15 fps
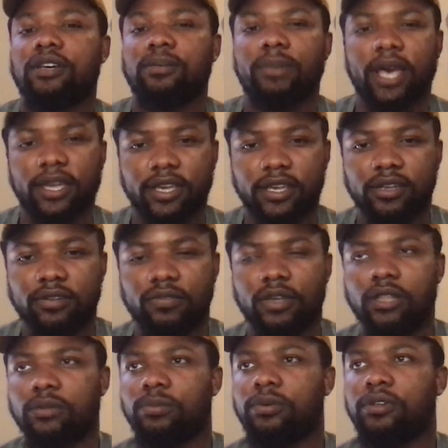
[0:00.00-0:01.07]
a back end
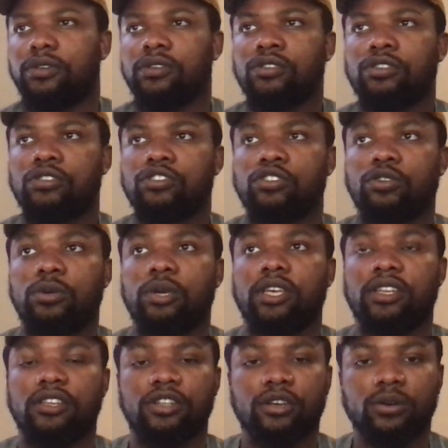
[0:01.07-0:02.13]
developer, so you
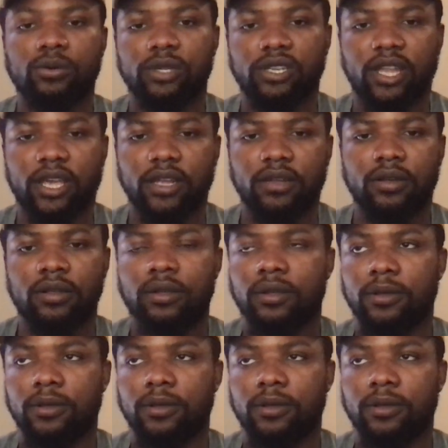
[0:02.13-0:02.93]
can deal with data.